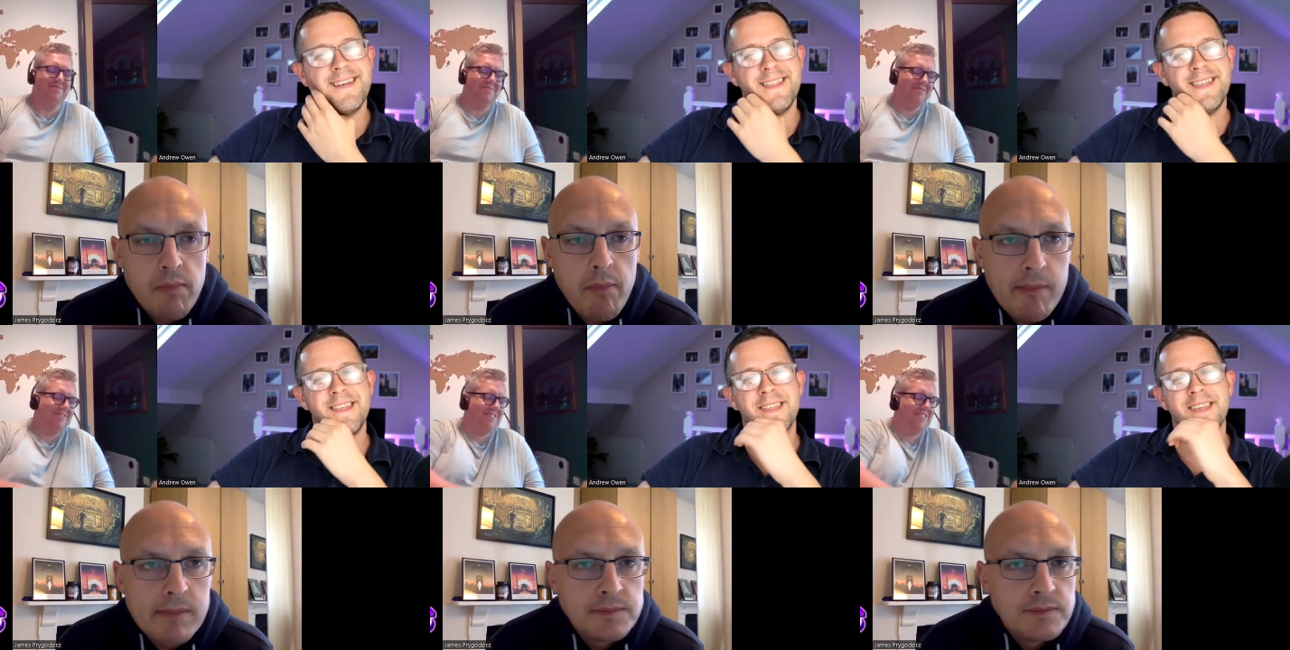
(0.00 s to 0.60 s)

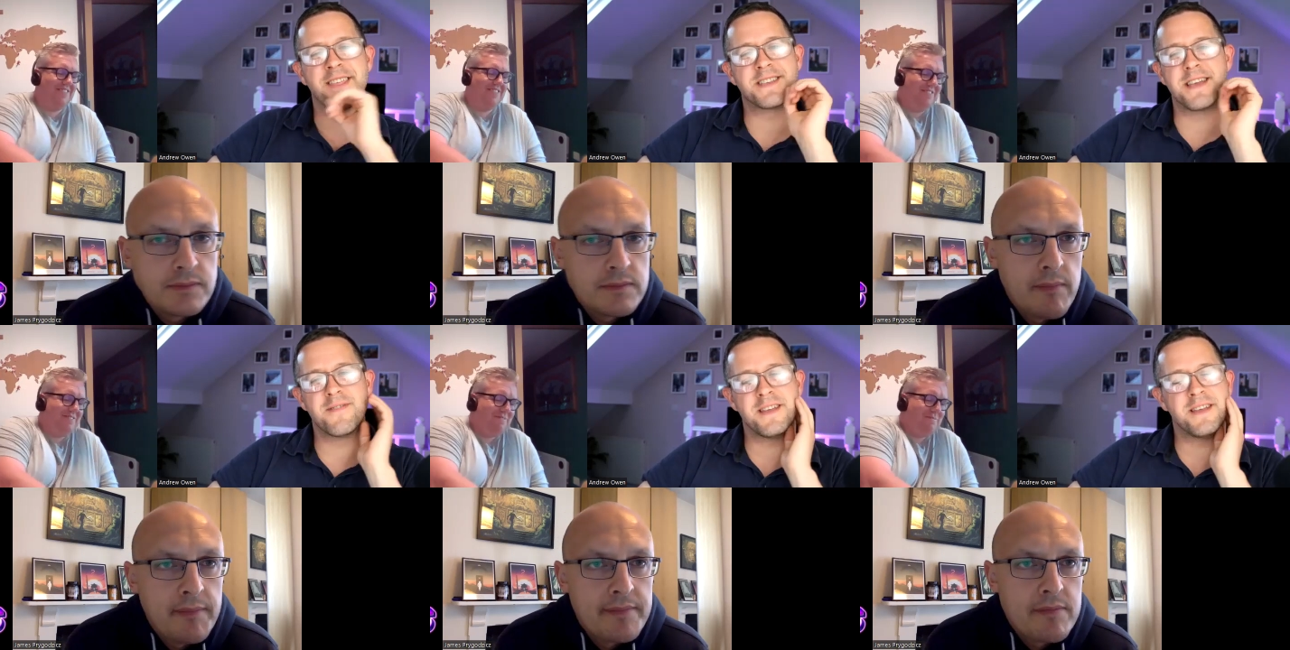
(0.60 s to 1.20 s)
Speaker 1: yeah, there's
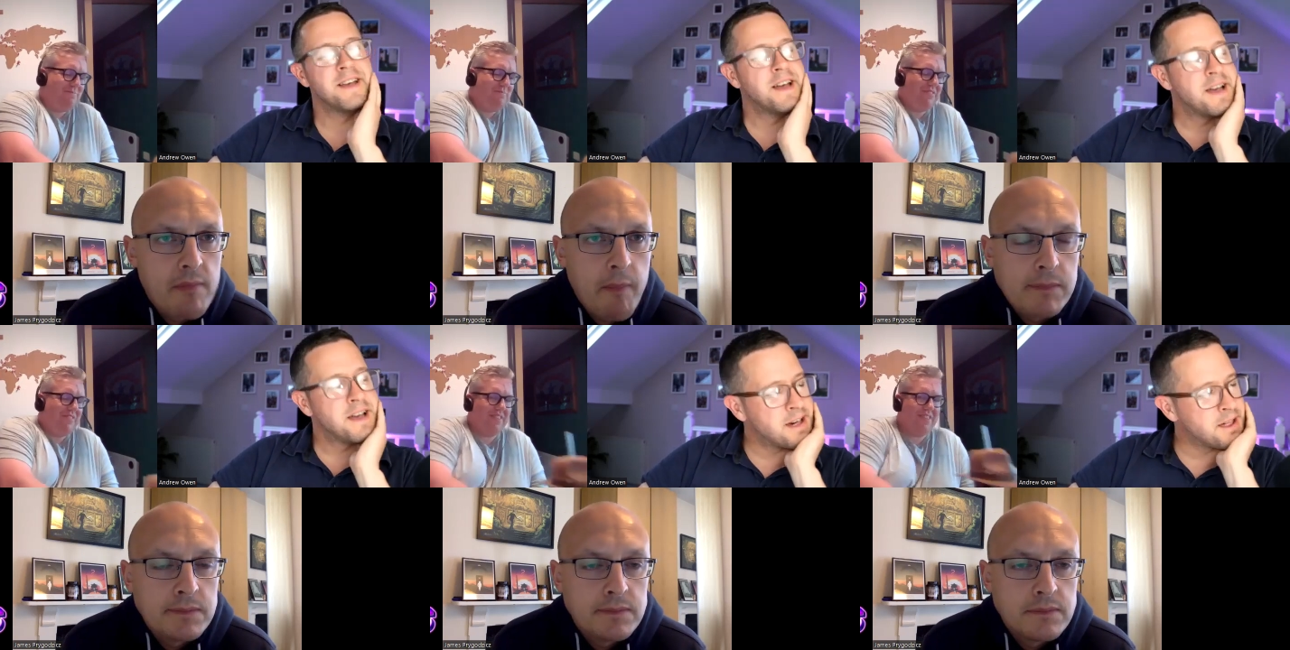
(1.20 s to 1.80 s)
definitely
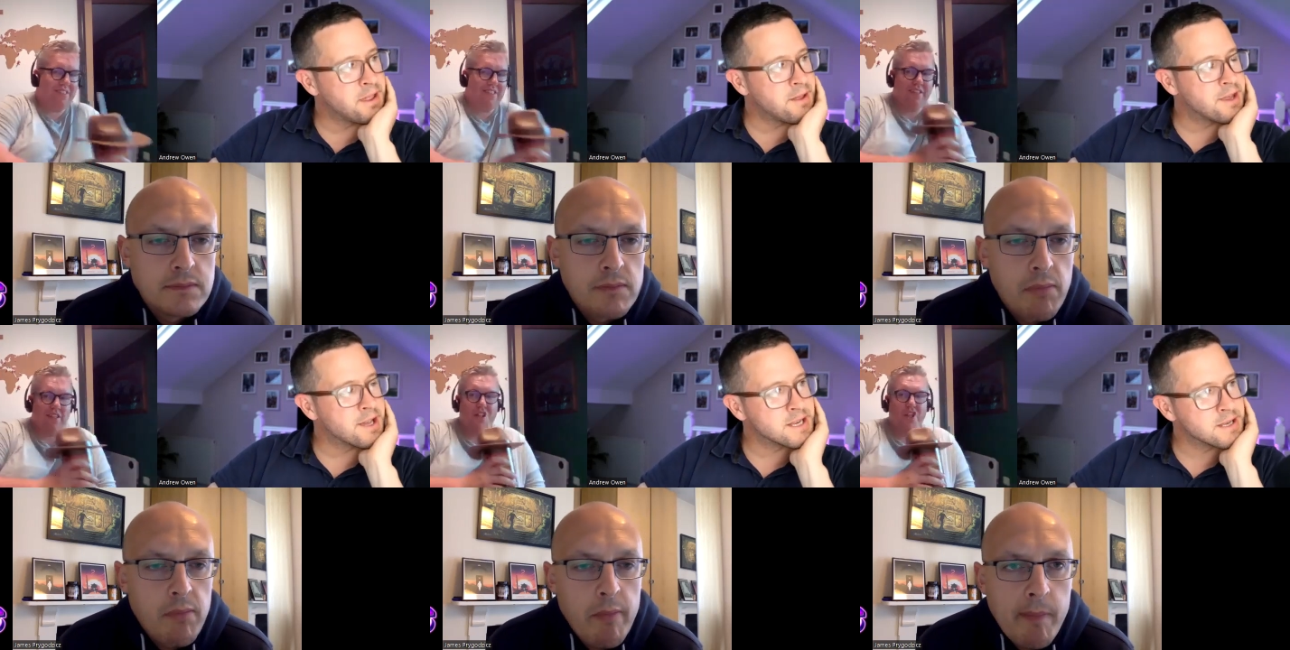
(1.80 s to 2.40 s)
uh, other
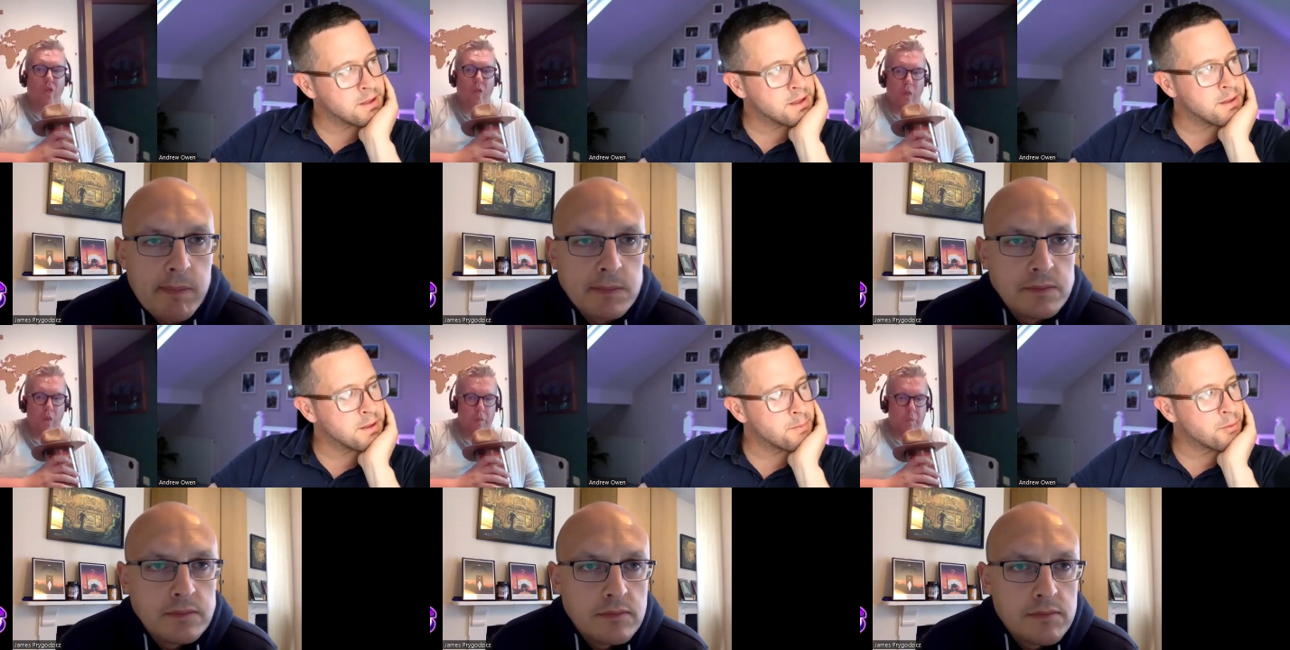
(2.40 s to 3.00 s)
things that,
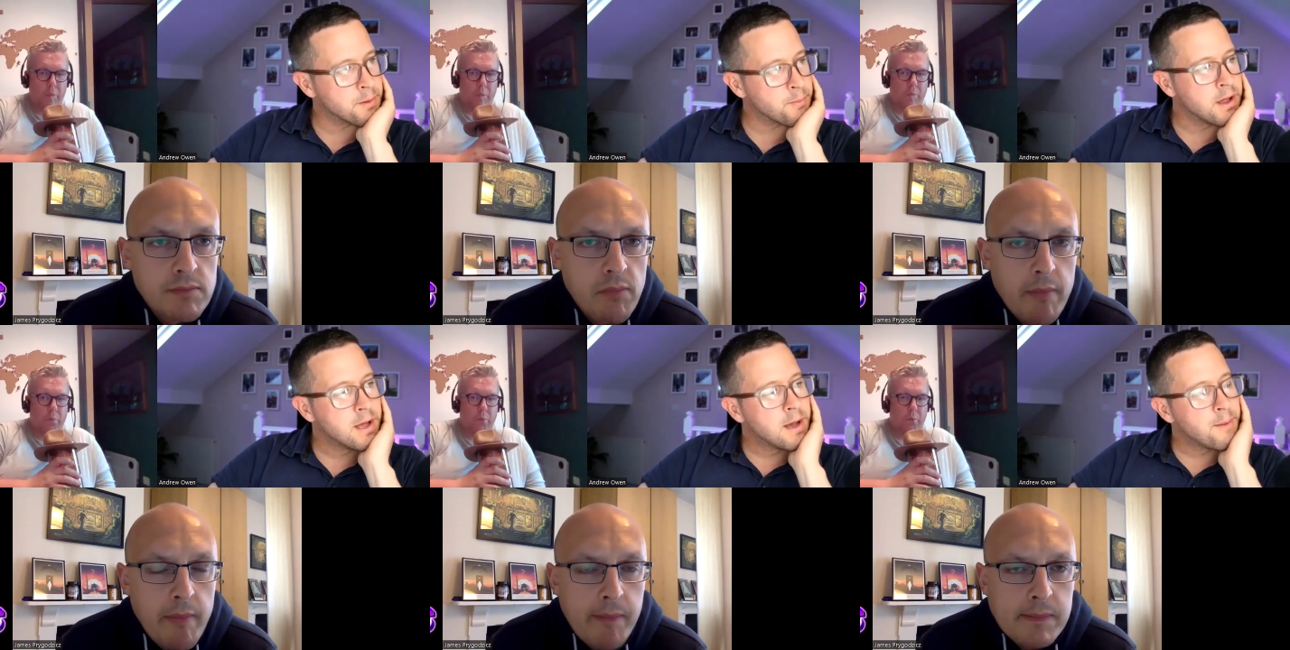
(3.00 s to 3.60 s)
that, that brought up,
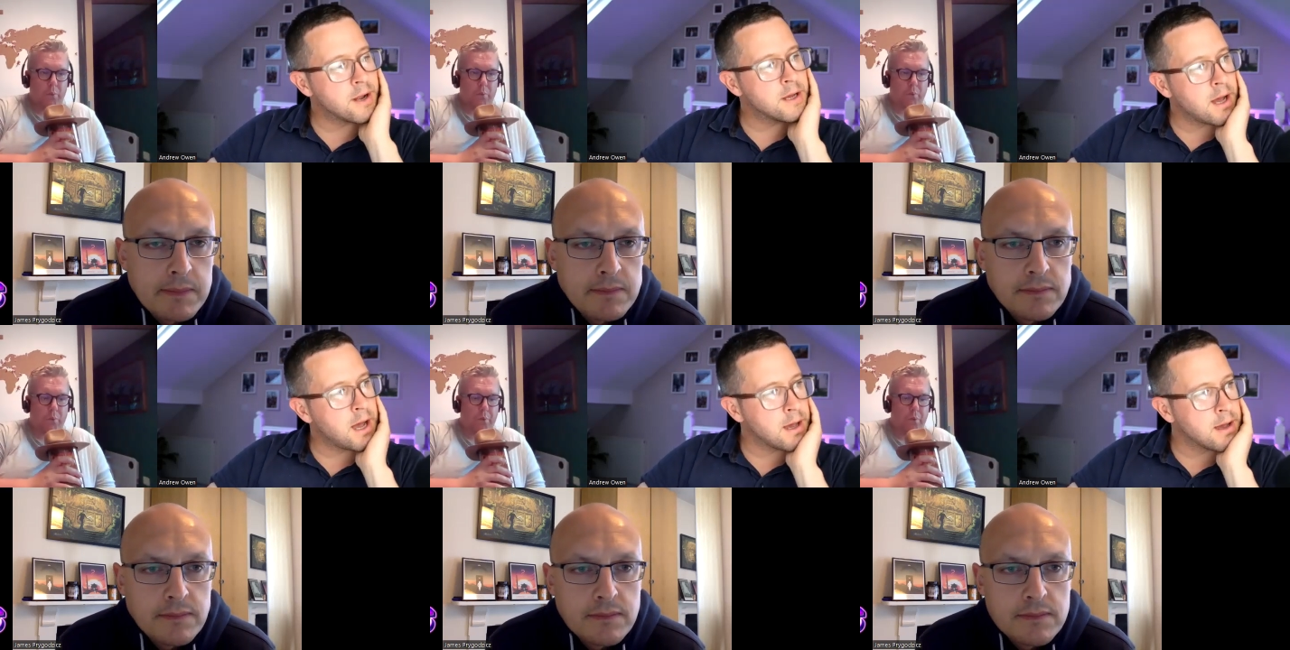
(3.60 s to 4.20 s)
but
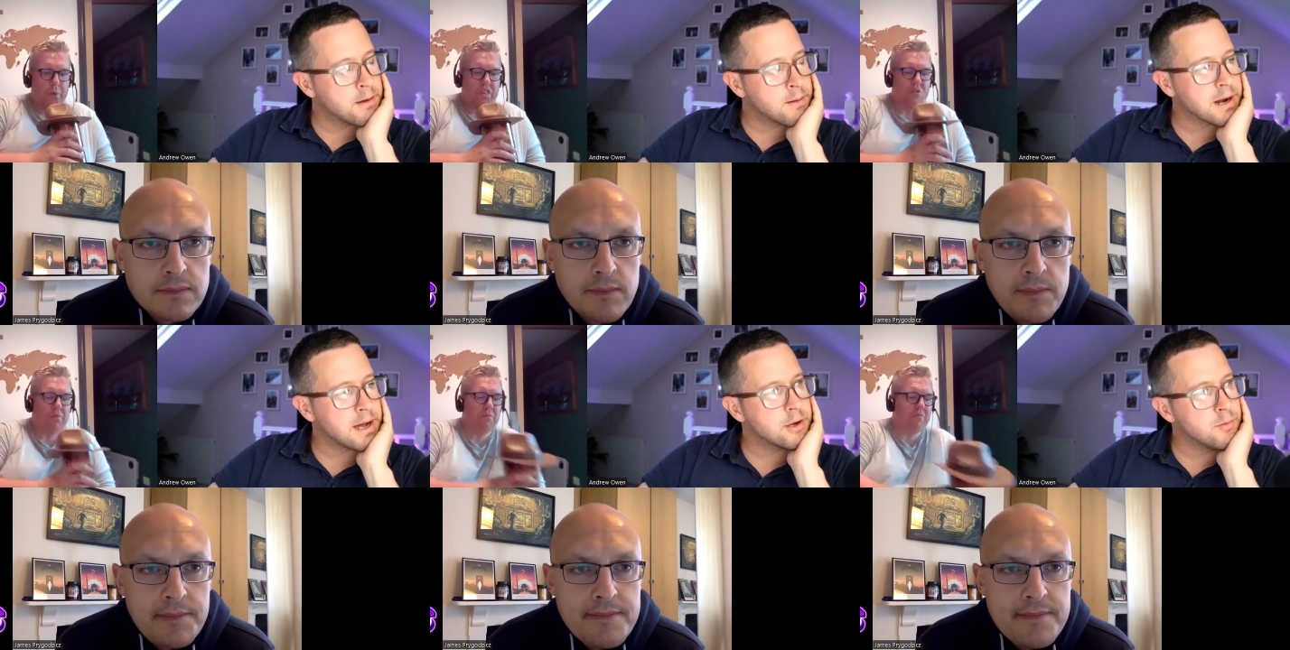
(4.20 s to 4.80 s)
I, I am
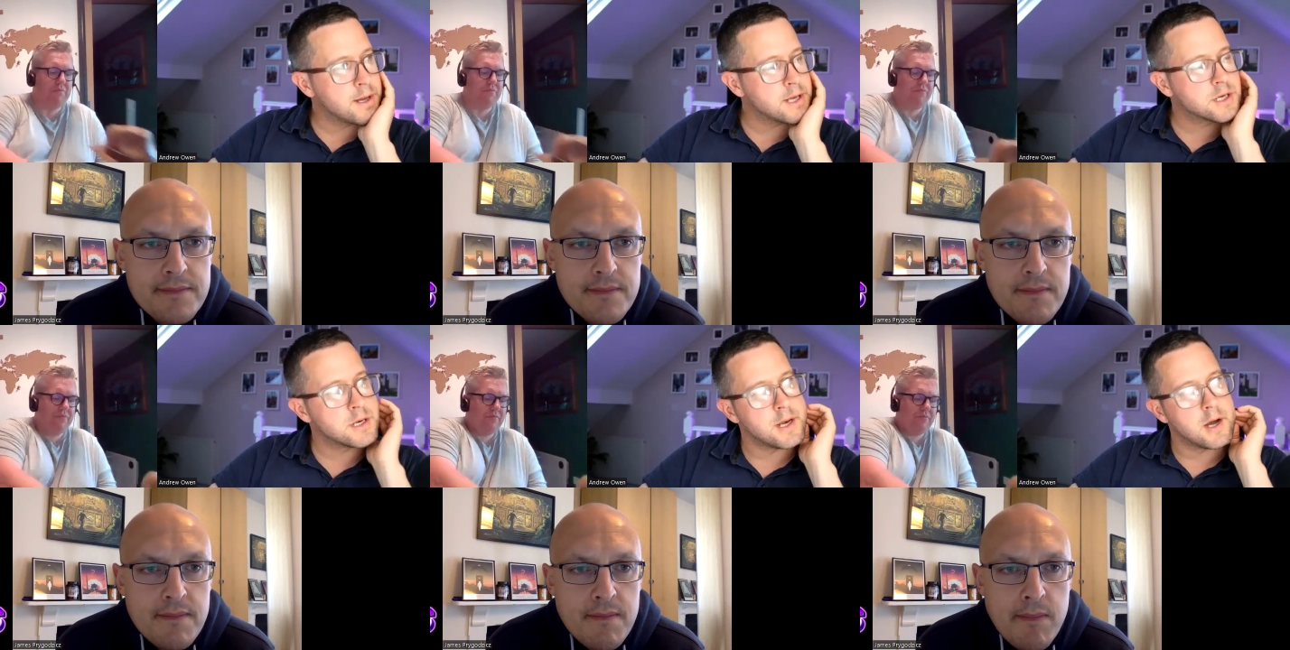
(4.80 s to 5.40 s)
glad you
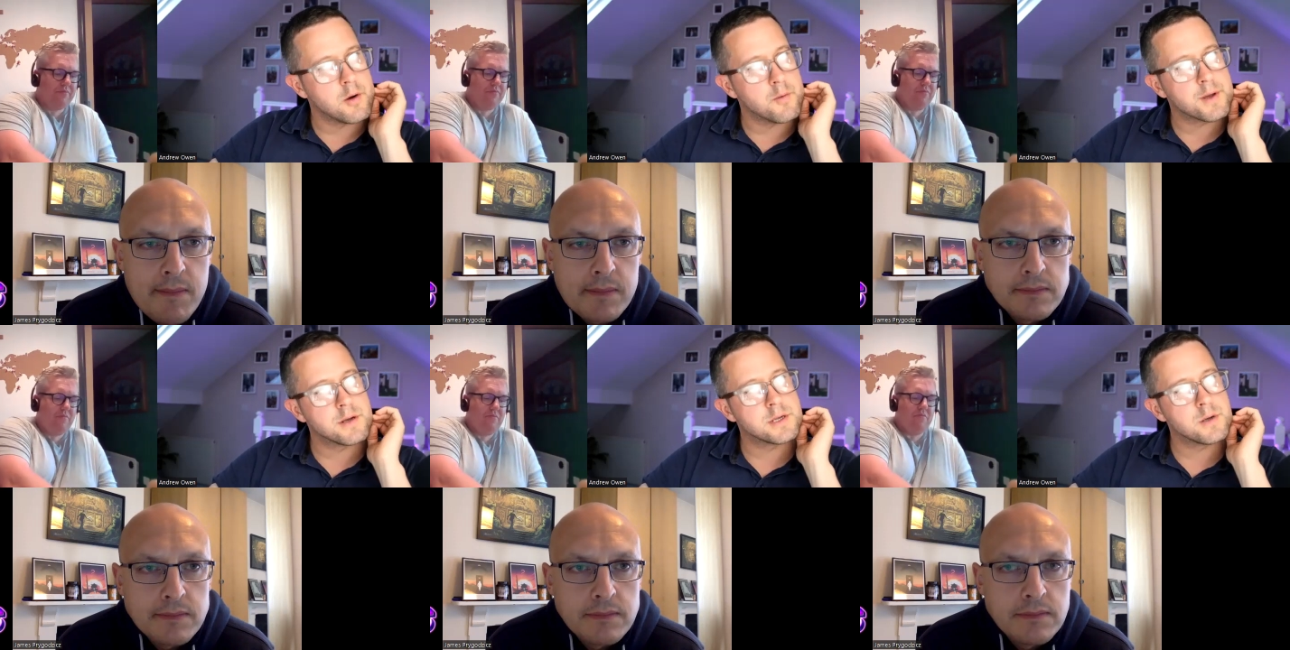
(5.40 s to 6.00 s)
mentioned it now
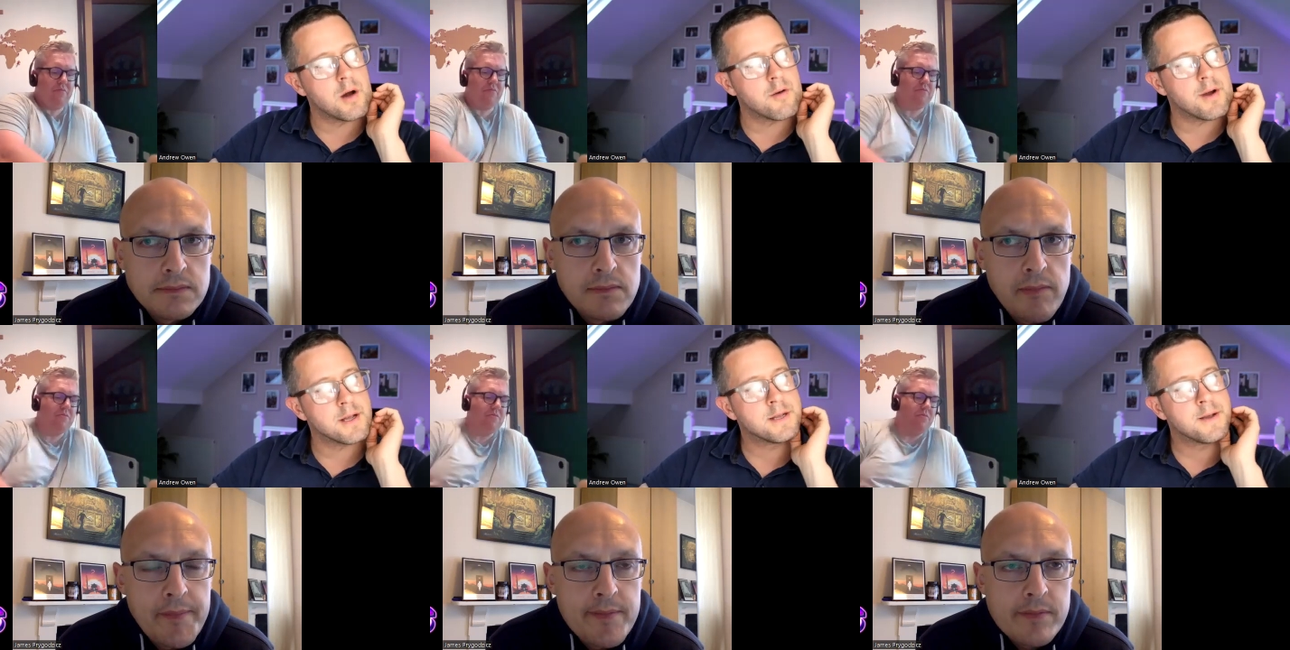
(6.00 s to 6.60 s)
because you are
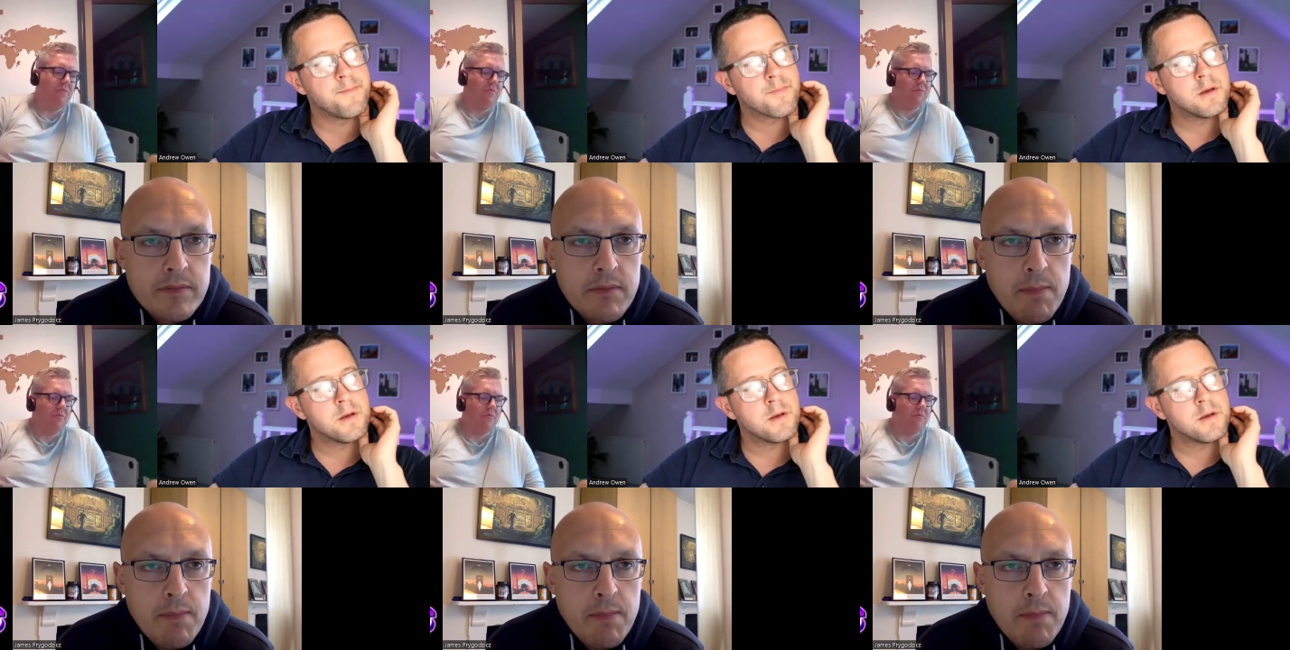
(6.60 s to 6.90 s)
right.